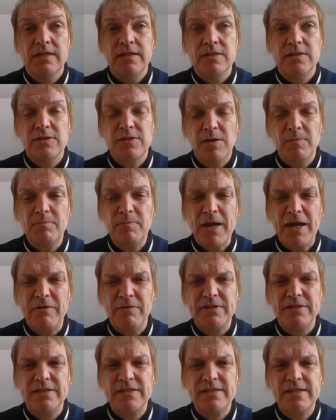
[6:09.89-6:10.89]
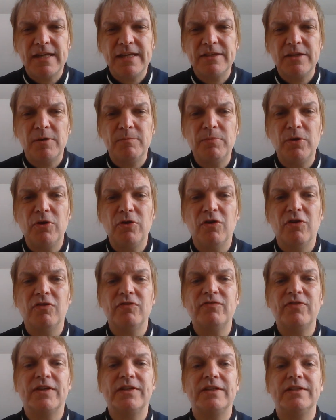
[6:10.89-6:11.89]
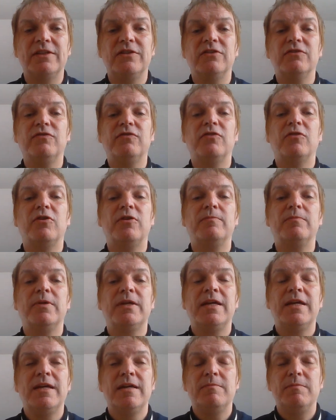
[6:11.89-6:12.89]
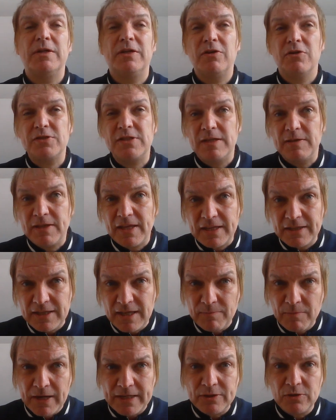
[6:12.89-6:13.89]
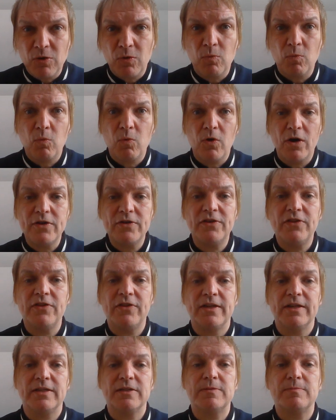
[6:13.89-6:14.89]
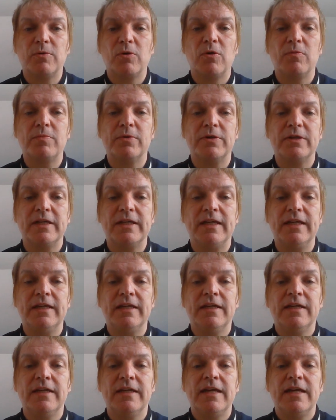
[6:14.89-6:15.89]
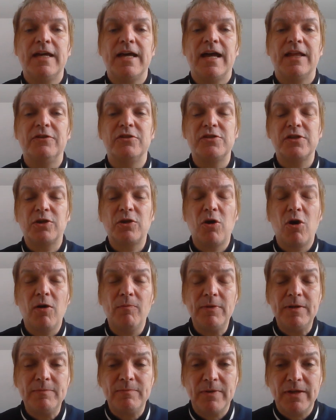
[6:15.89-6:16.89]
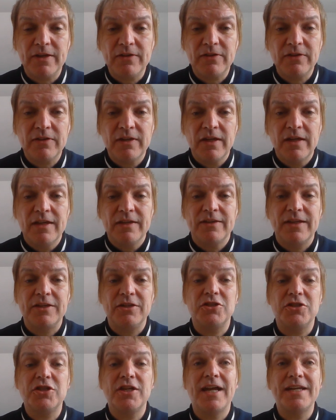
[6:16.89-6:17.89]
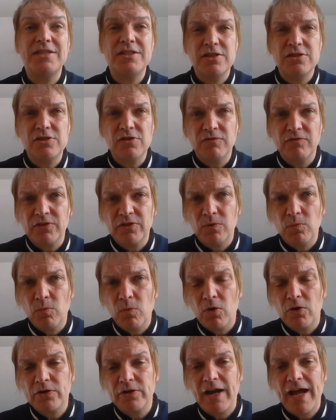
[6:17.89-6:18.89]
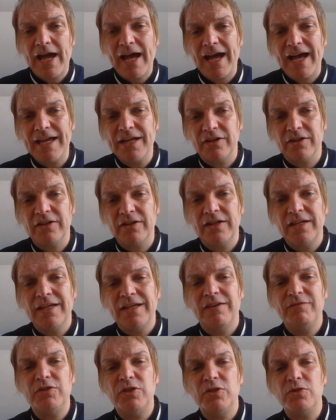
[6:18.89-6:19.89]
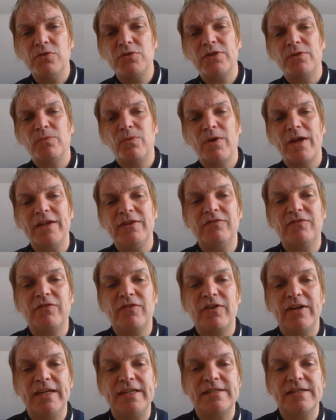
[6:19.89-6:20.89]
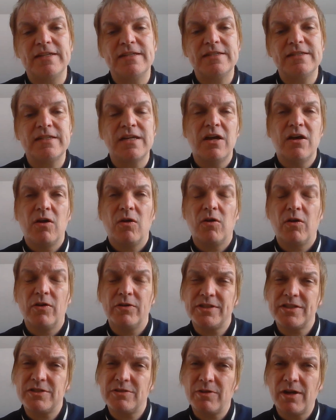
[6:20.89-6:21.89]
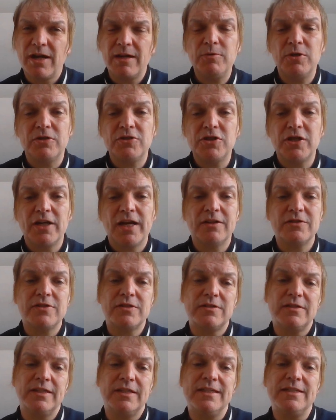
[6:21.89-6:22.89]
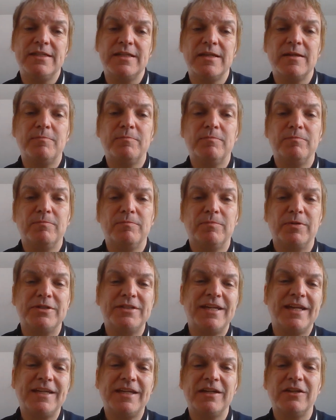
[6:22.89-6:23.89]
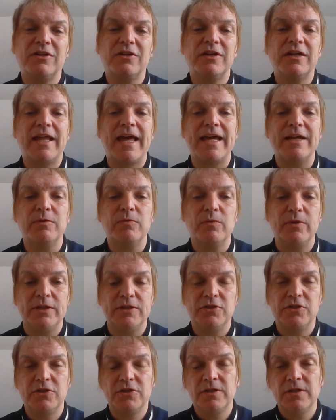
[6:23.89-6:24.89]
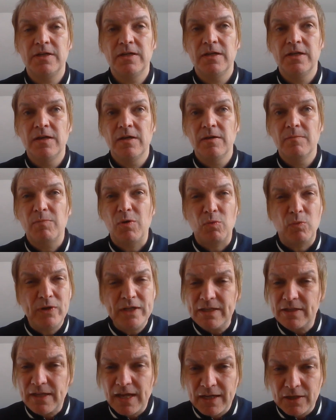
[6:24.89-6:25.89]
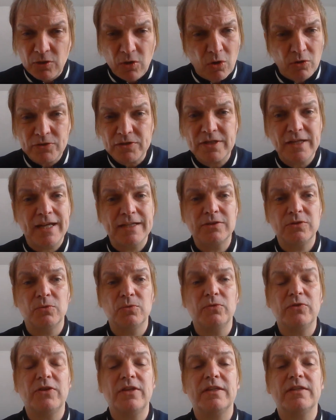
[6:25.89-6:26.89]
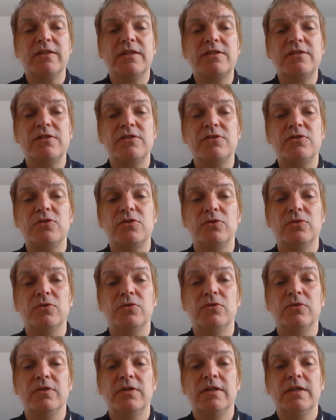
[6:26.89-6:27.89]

Some parents say they're put off filling in the form because they think they might not word things properly, and there's a common myth that your chances of an award are higher if you use the right phrases or describe your child's needs in a particular language. But we at Contact don't think this is true.